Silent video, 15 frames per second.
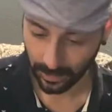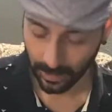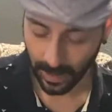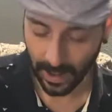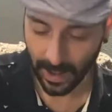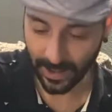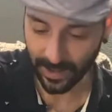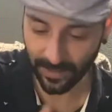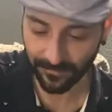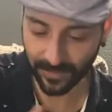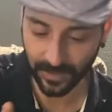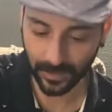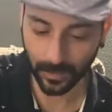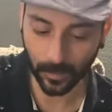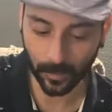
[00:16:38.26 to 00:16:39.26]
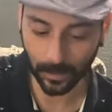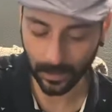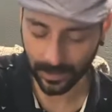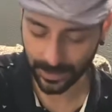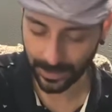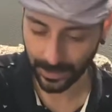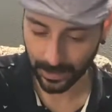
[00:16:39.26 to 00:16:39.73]
I have the
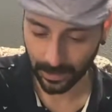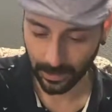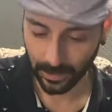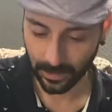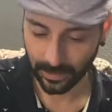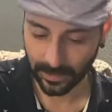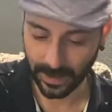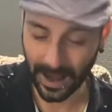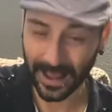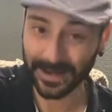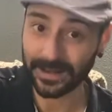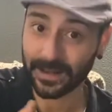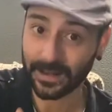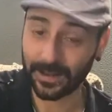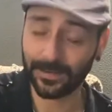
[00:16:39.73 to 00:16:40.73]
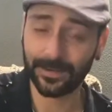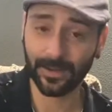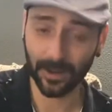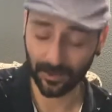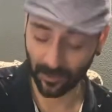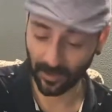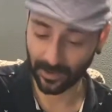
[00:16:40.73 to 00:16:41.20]
tools that I need
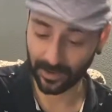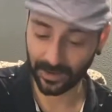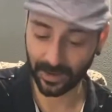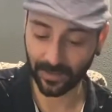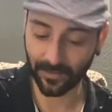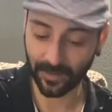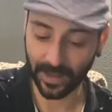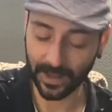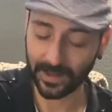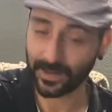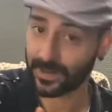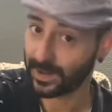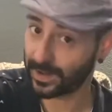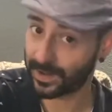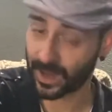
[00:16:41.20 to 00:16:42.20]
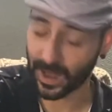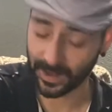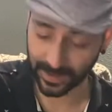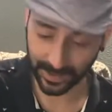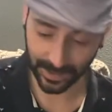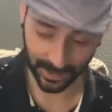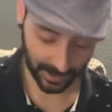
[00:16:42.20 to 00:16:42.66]
in order to create
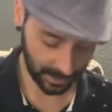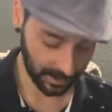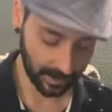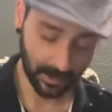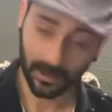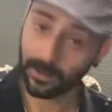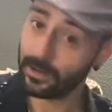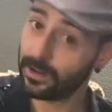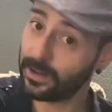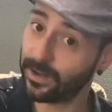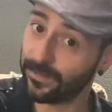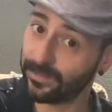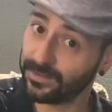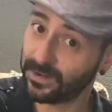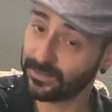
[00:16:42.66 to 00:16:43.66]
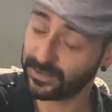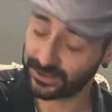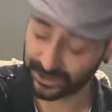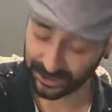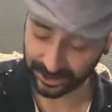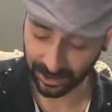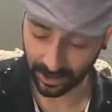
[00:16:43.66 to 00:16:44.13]
success. Here with the
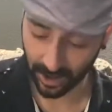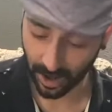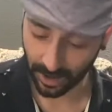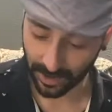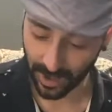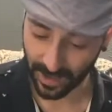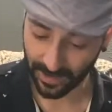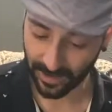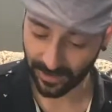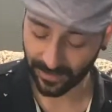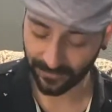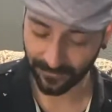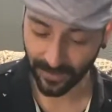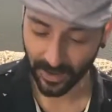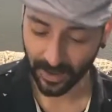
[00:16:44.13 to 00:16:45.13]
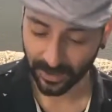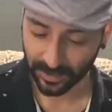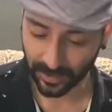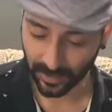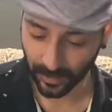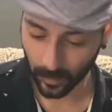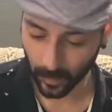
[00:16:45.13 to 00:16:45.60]
Magician card, I have the
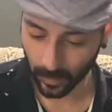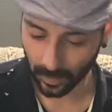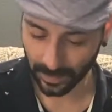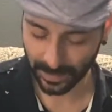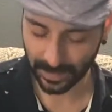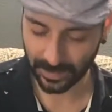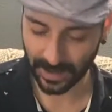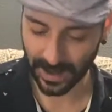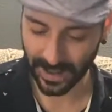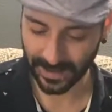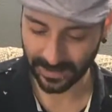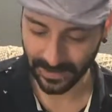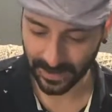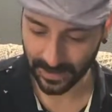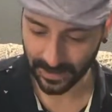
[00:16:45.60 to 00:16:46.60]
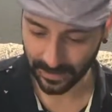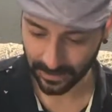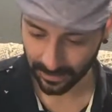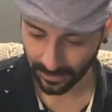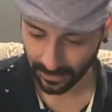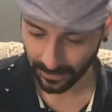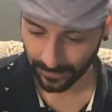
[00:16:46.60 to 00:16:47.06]
tools that I need
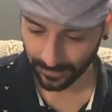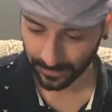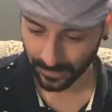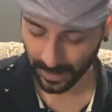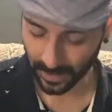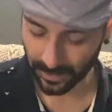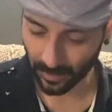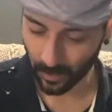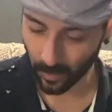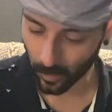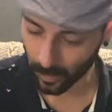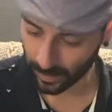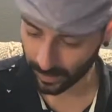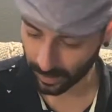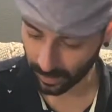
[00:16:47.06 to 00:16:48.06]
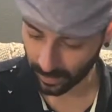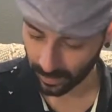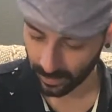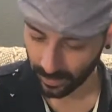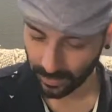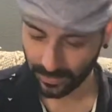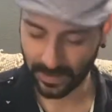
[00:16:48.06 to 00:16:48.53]
in order
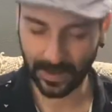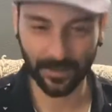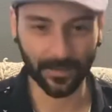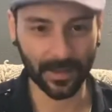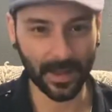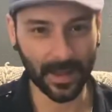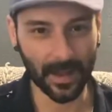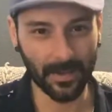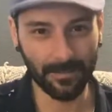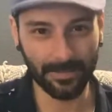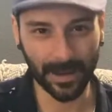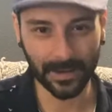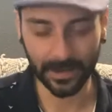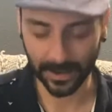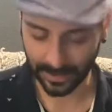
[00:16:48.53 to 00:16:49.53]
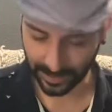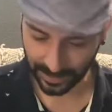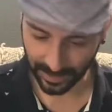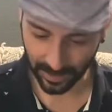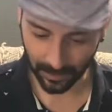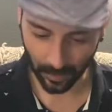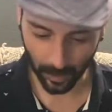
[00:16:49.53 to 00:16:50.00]
to create
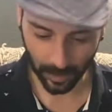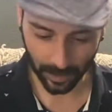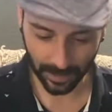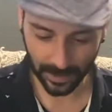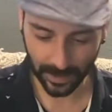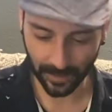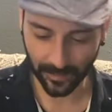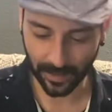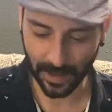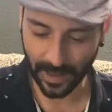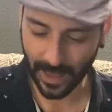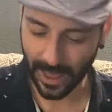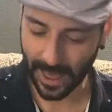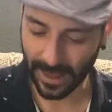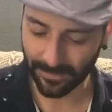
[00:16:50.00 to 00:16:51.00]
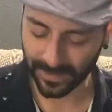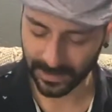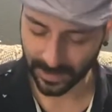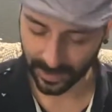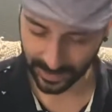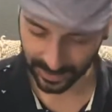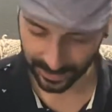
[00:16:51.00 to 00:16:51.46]
abundance, in order to create
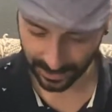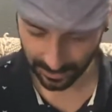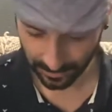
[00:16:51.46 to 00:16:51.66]
happiness.